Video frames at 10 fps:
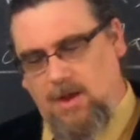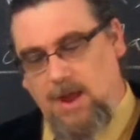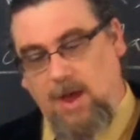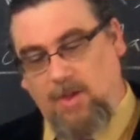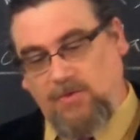
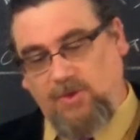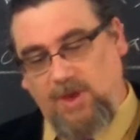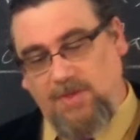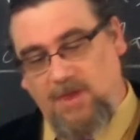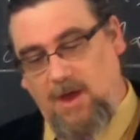Now, let's
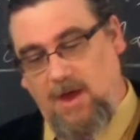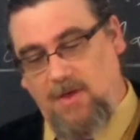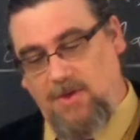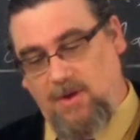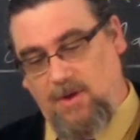look at the
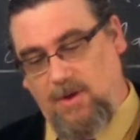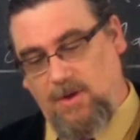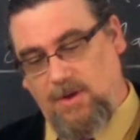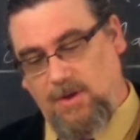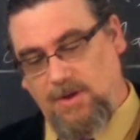other
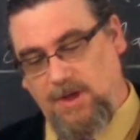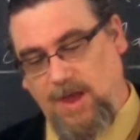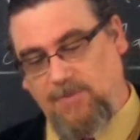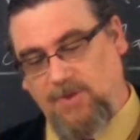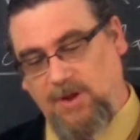
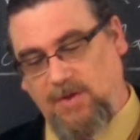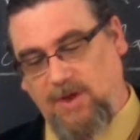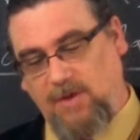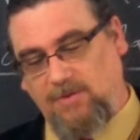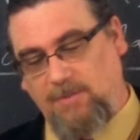types that he
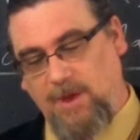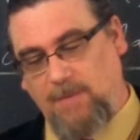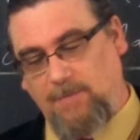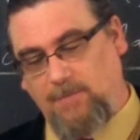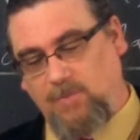talks
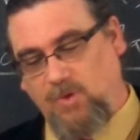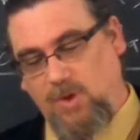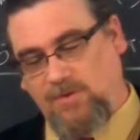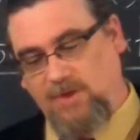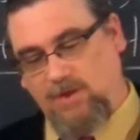about. So
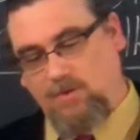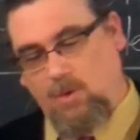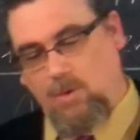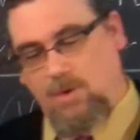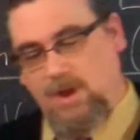he says,
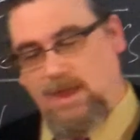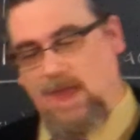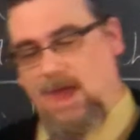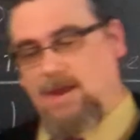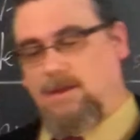or
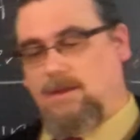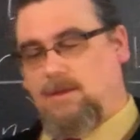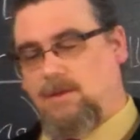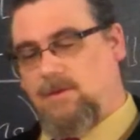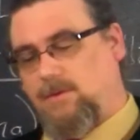again,
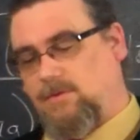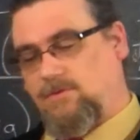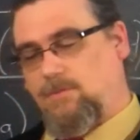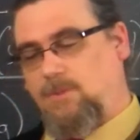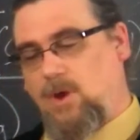
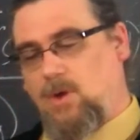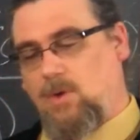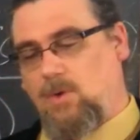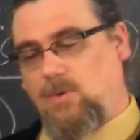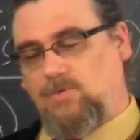
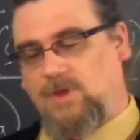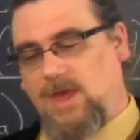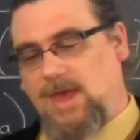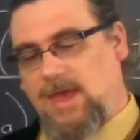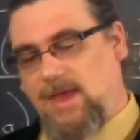suppose
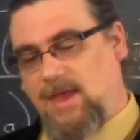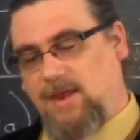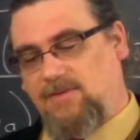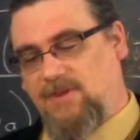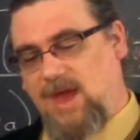
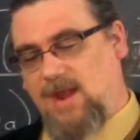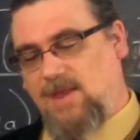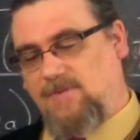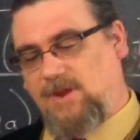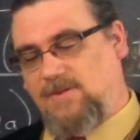it is not
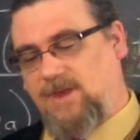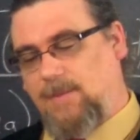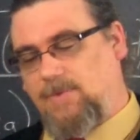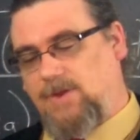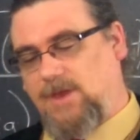even
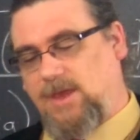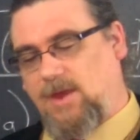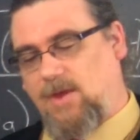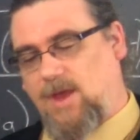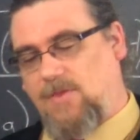attempted to
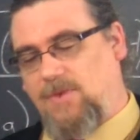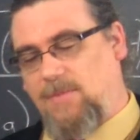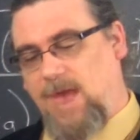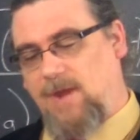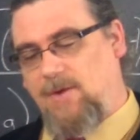carry out the
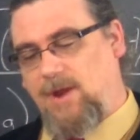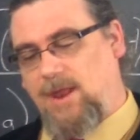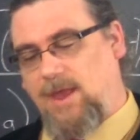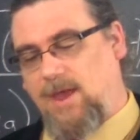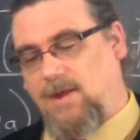matter in
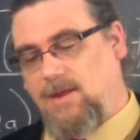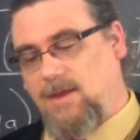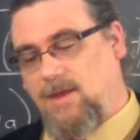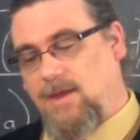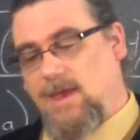hand
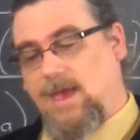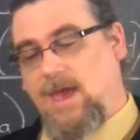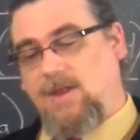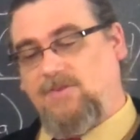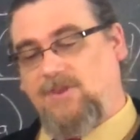
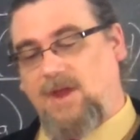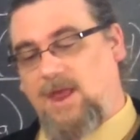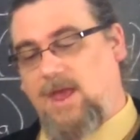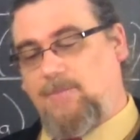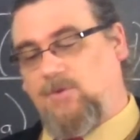and has done
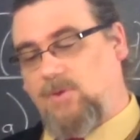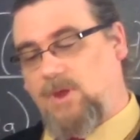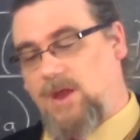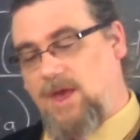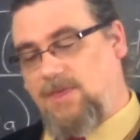
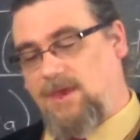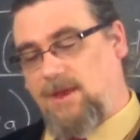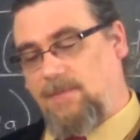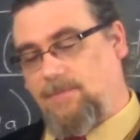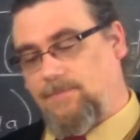absolutely
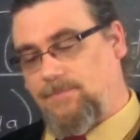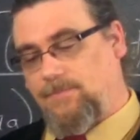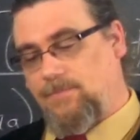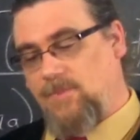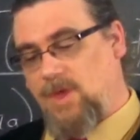nothing.
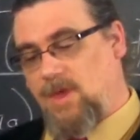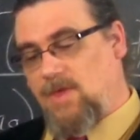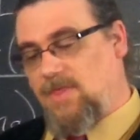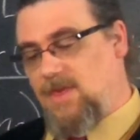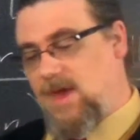
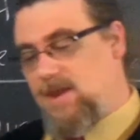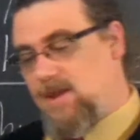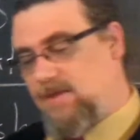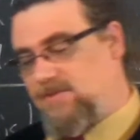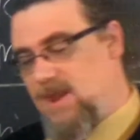Then it
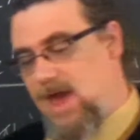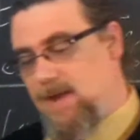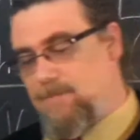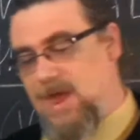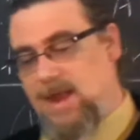has
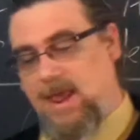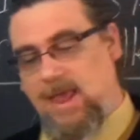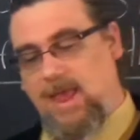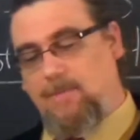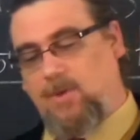not been
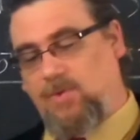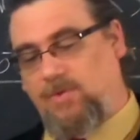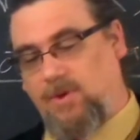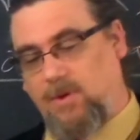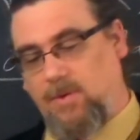able
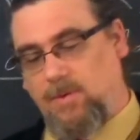to.